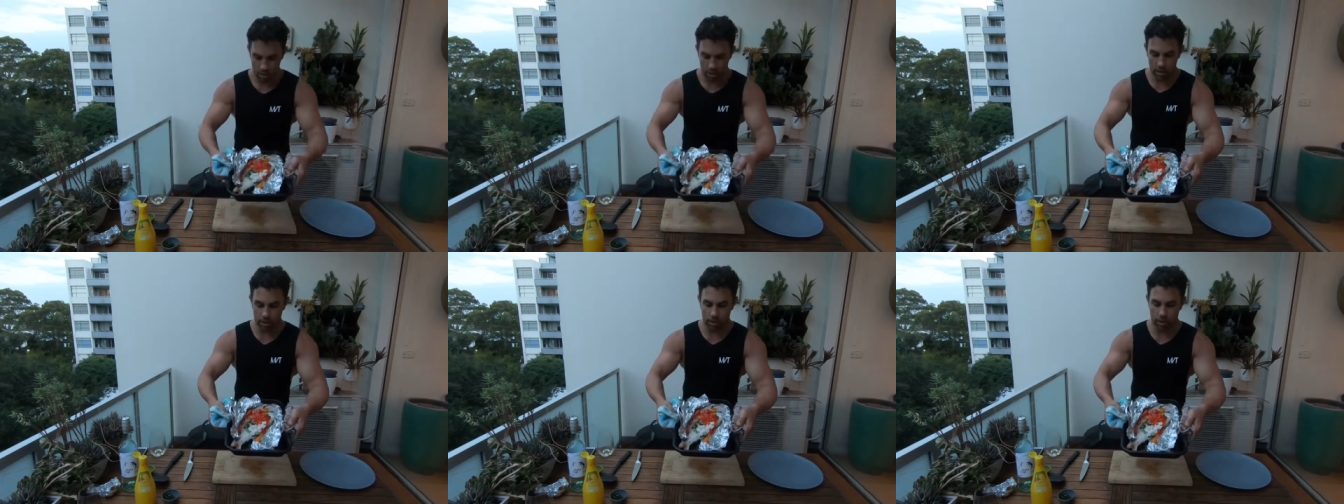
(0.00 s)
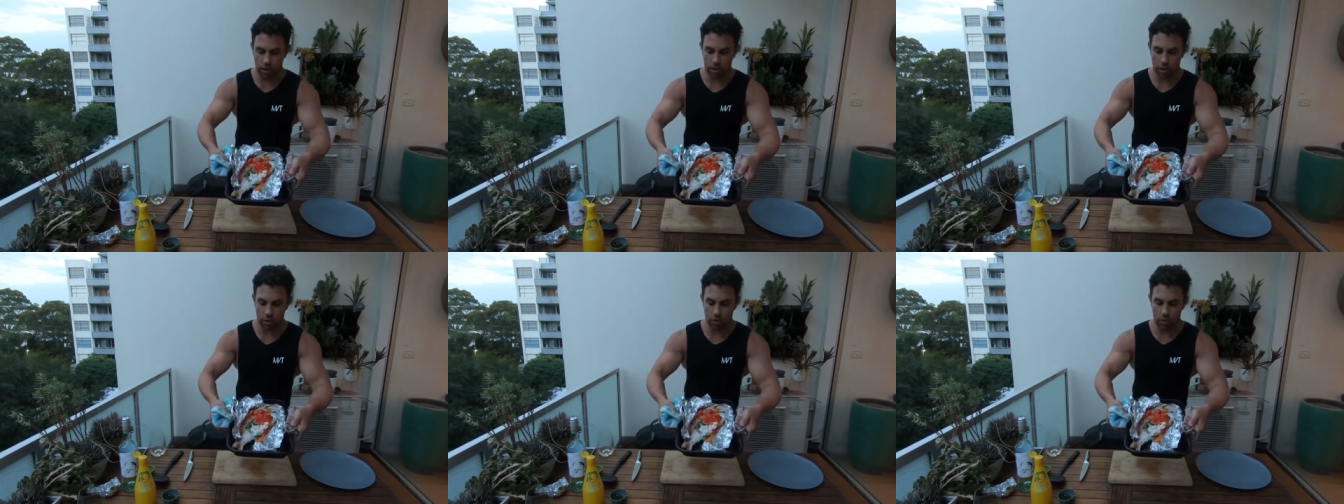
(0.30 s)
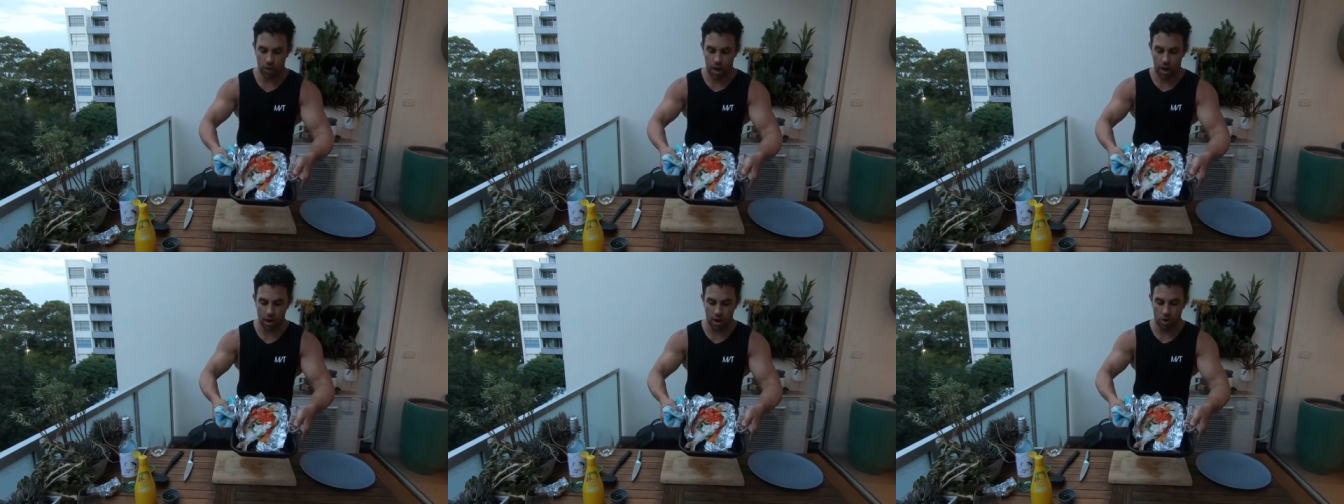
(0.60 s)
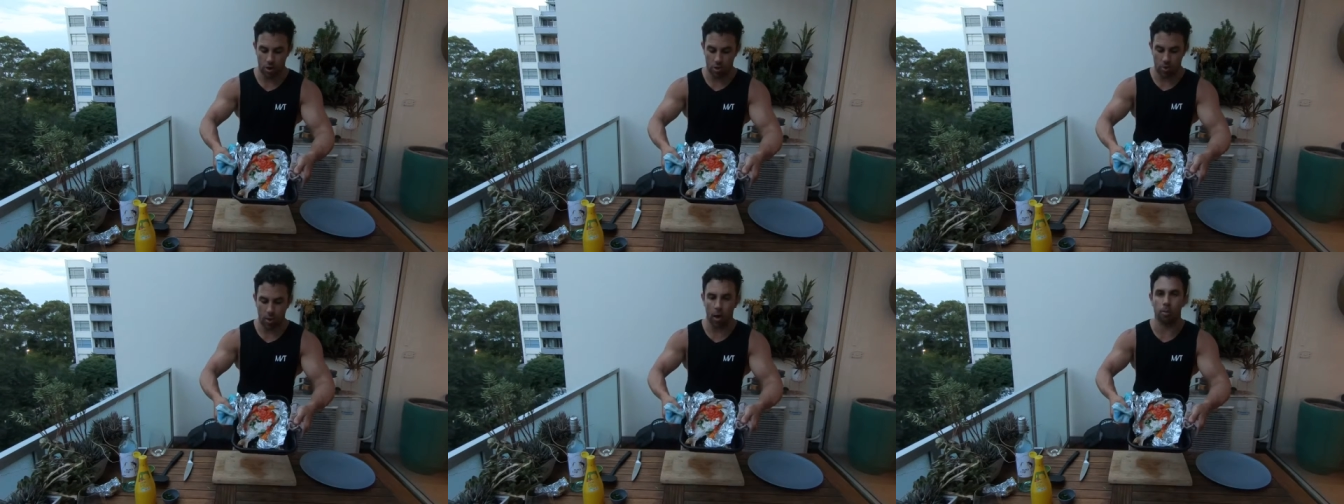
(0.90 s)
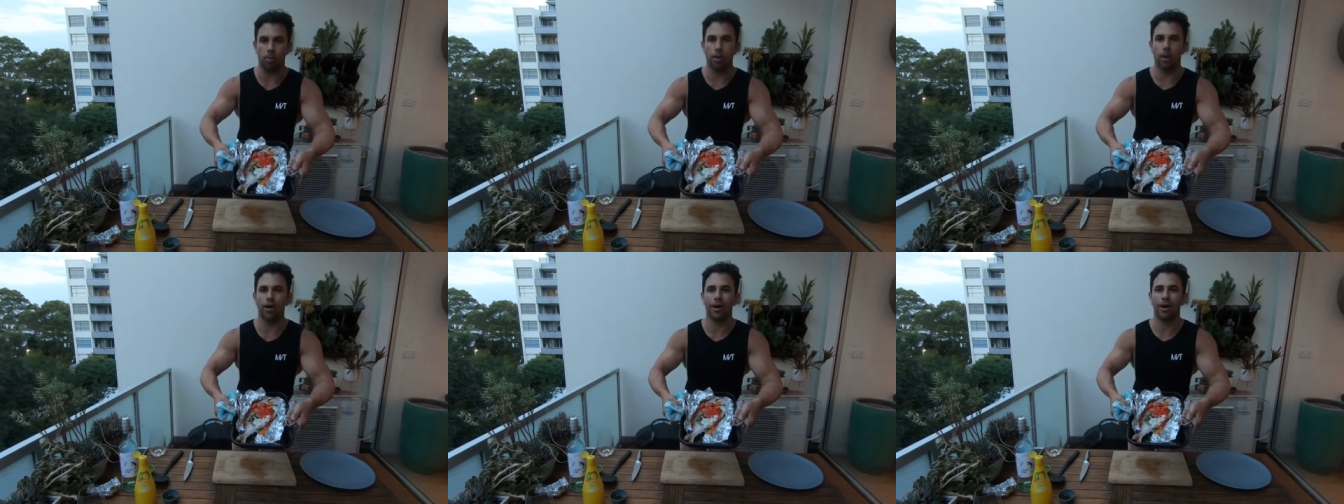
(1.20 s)
here's to you, Uncle
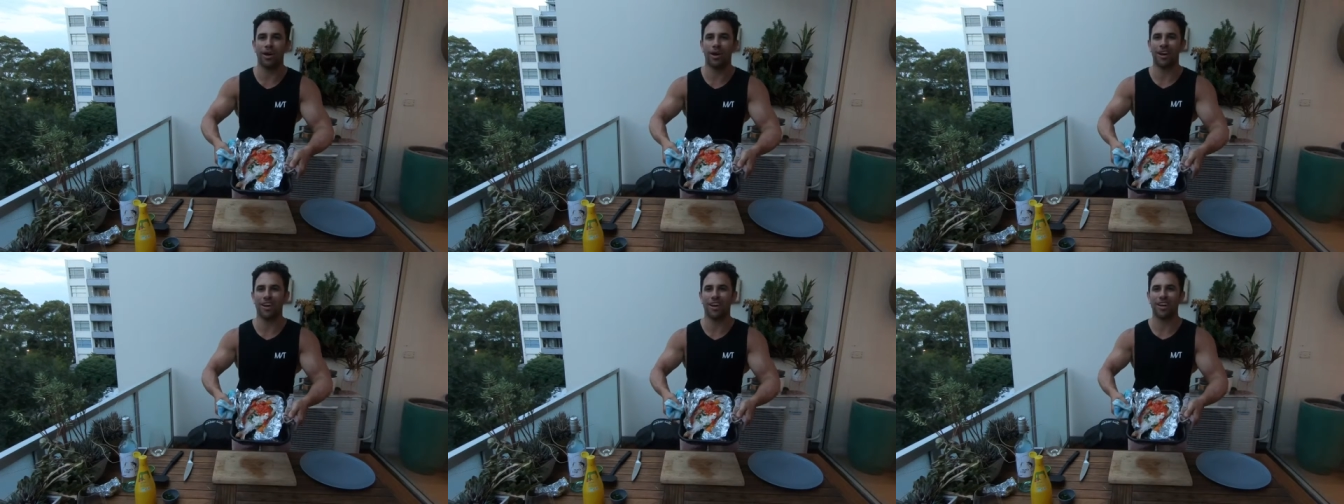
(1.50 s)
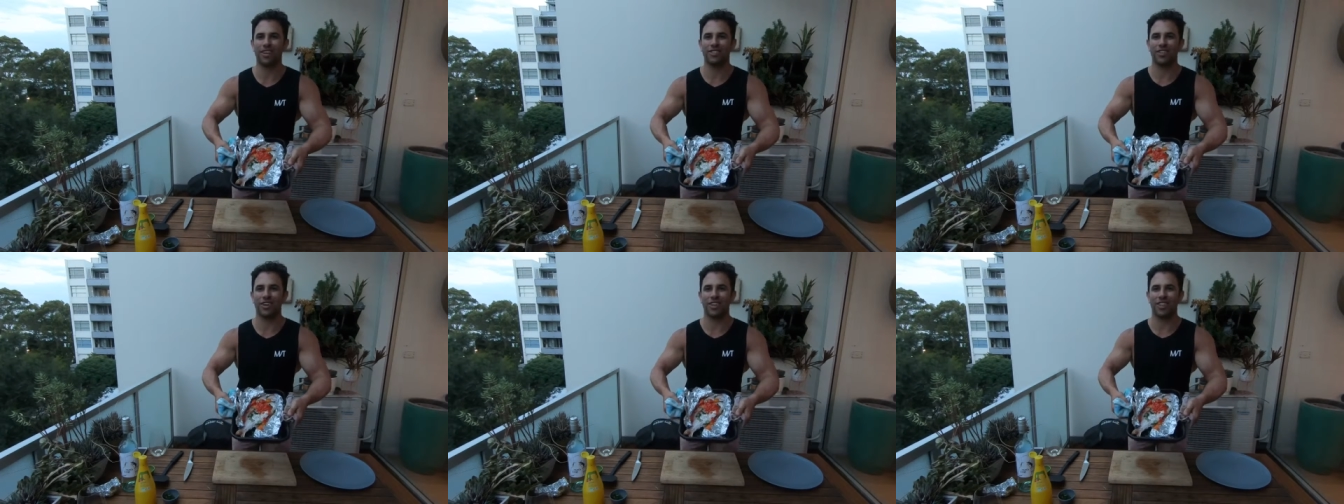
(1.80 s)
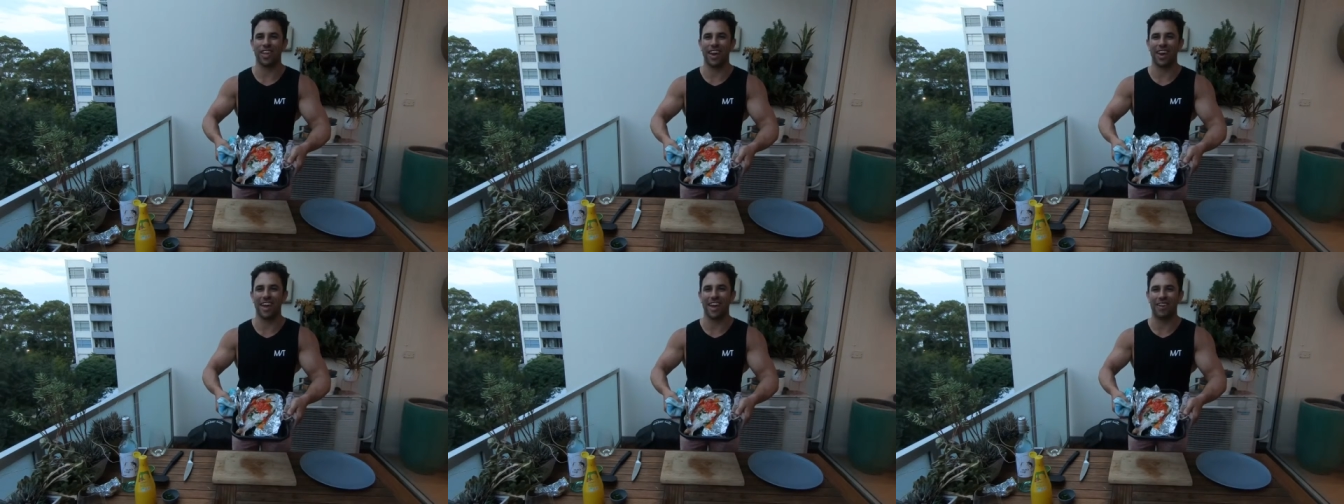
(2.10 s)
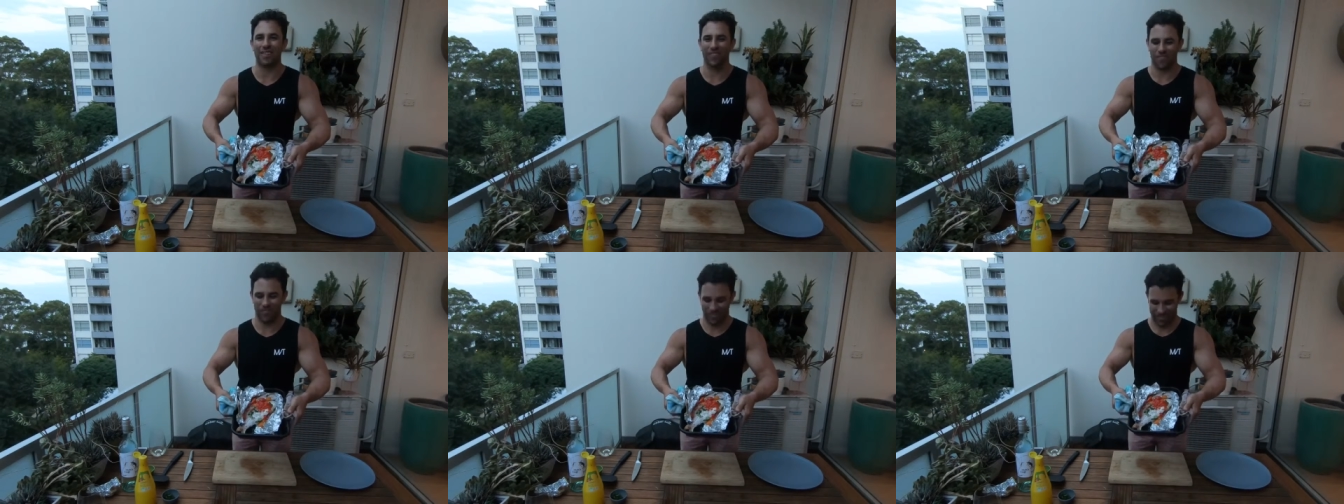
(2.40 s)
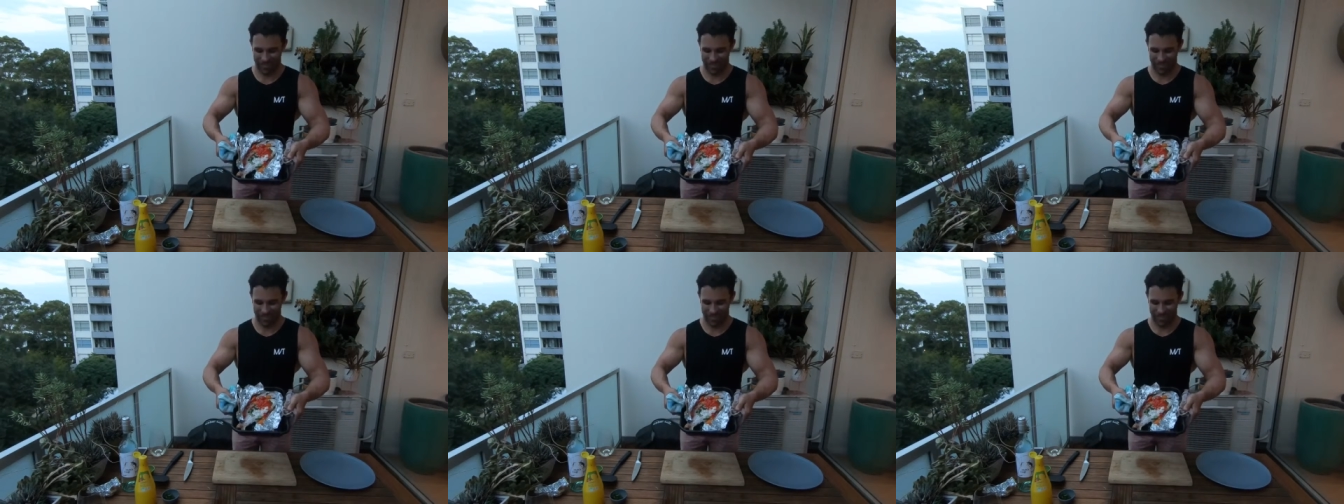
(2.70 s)
Bob. Check that out.